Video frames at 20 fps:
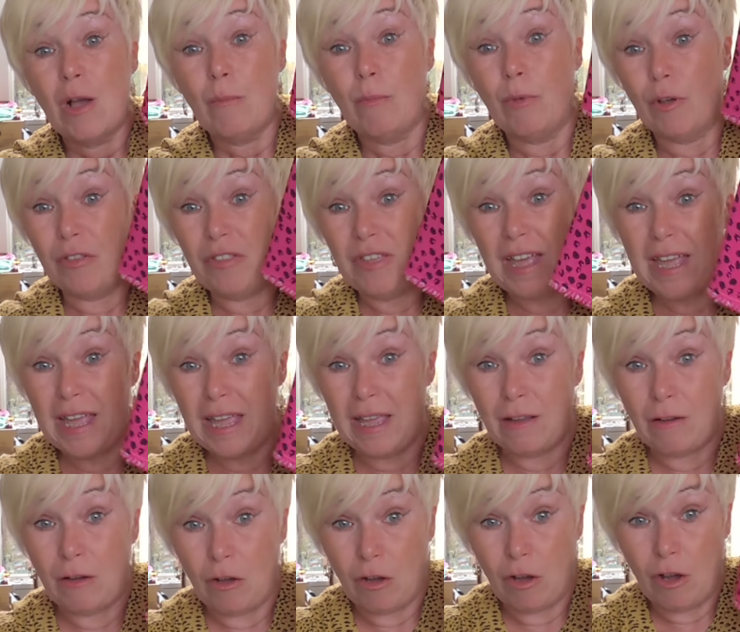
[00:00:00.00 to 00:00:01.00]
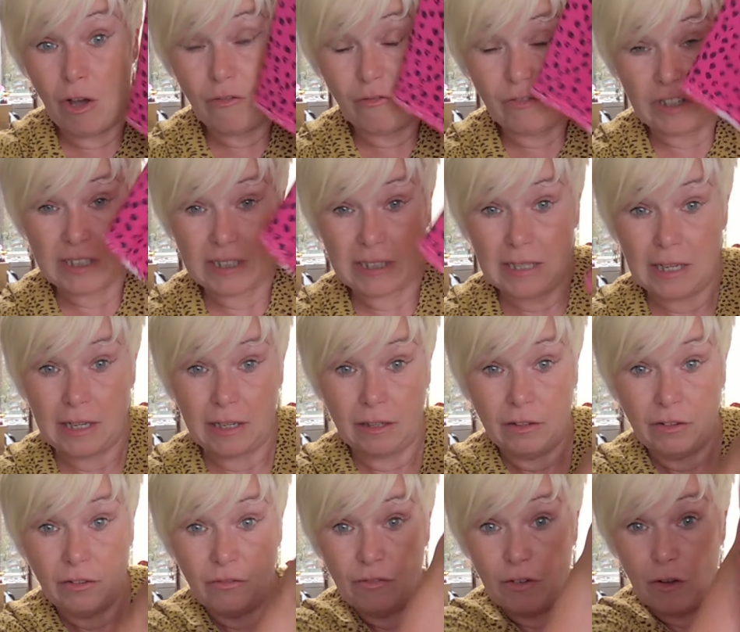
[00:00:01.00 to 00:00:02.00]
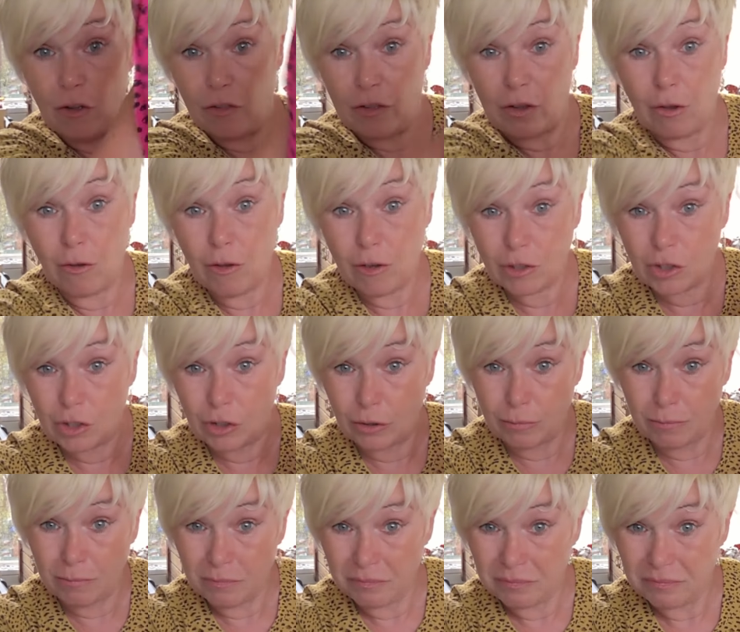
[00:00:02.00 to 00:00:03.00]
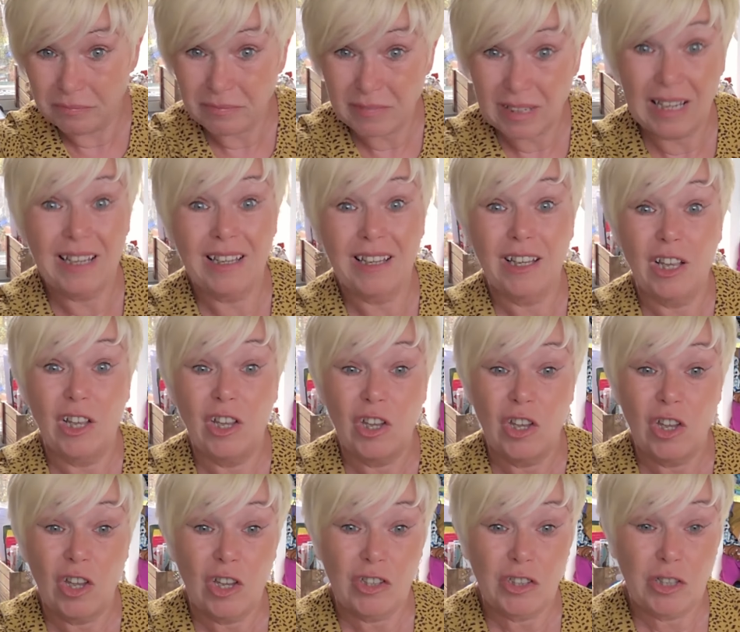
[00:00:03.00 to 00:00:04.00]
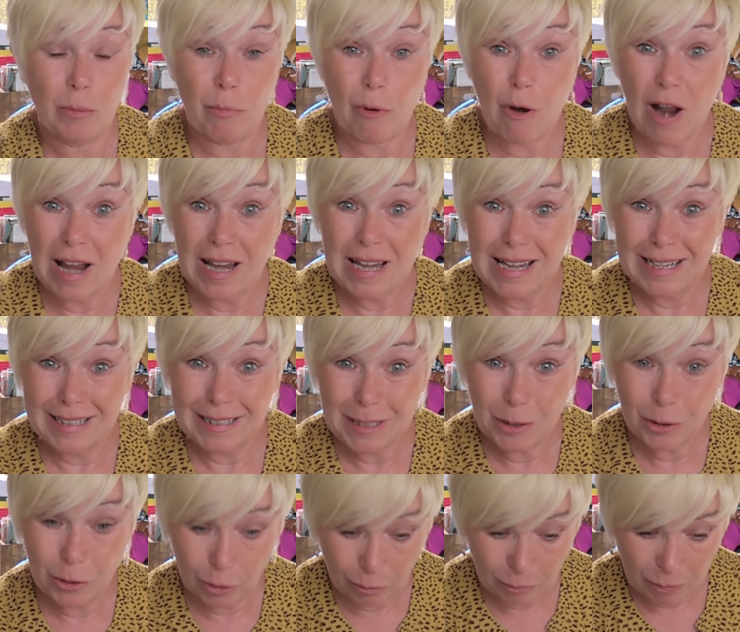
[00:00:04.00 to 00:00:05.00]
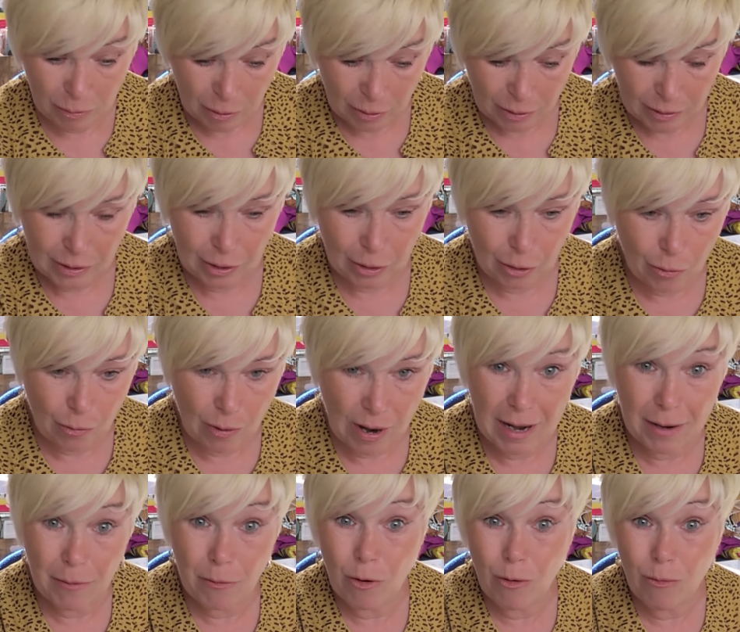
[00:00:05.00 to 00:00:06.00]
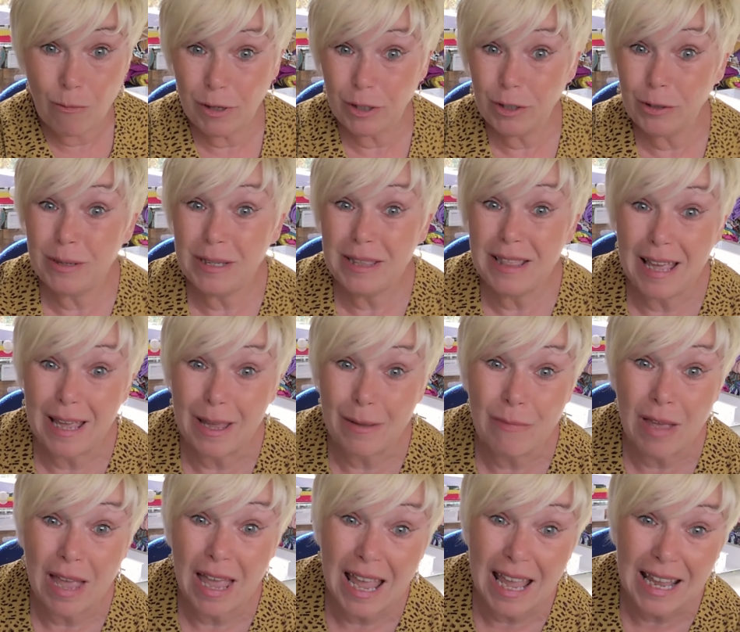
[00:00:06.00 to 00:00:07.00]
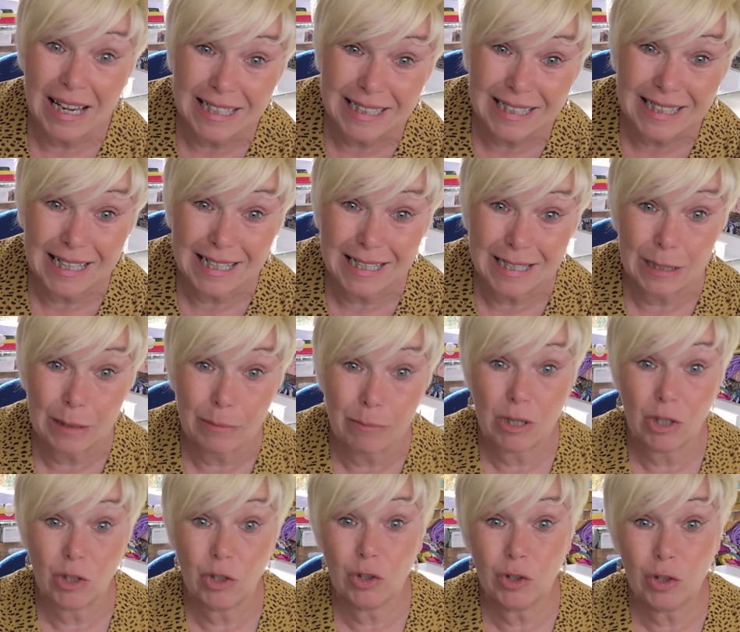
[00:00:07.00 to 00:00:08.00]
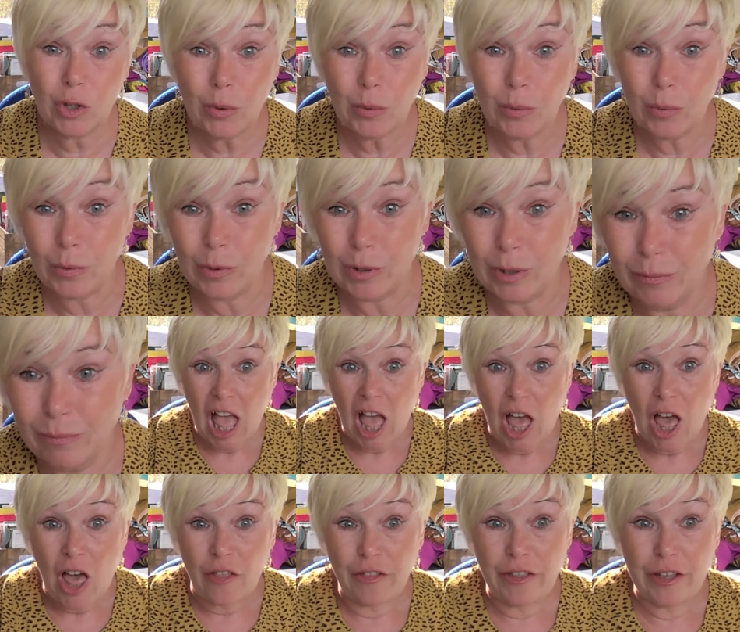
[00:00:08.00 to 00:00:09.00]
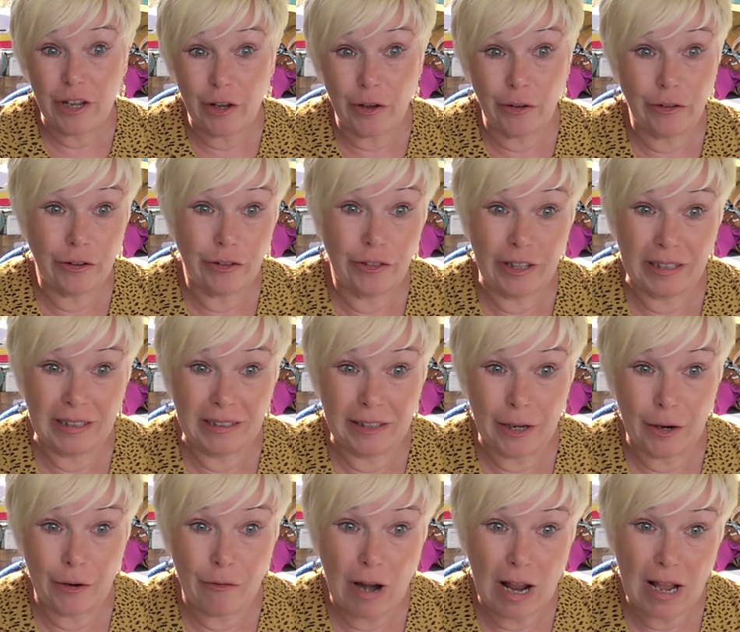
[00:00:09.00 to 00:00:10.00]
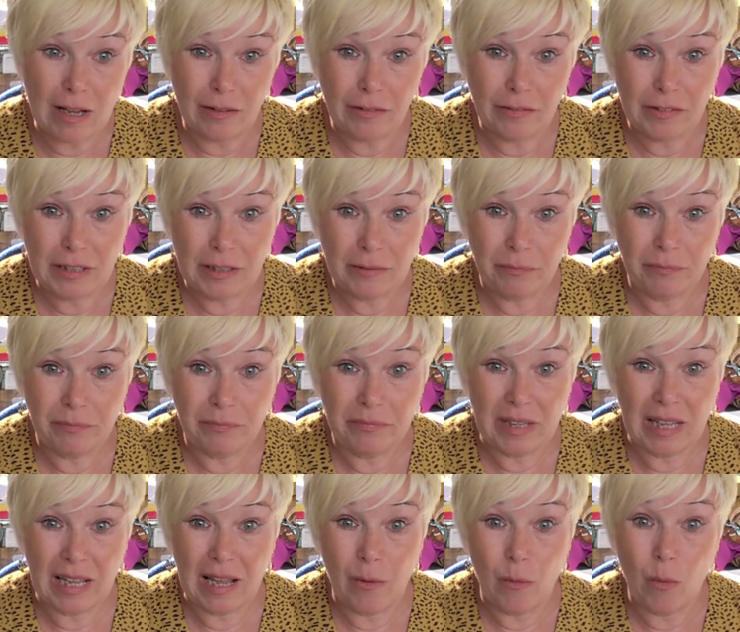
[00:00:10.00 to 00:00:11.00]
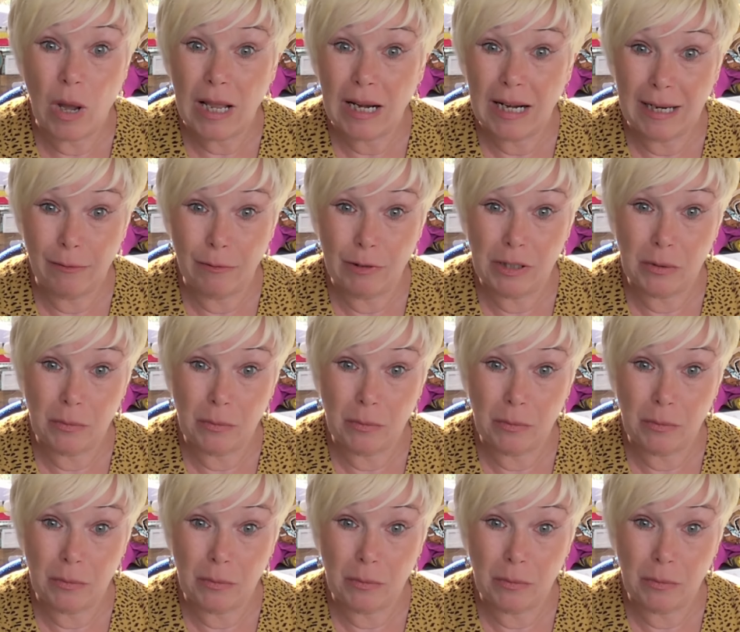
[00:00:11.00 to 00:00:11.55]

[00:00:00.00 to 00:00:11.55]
But they're obviously for the autumn to brighten it up, so I won't be doing them anytime soon. The other thing that arrived while I was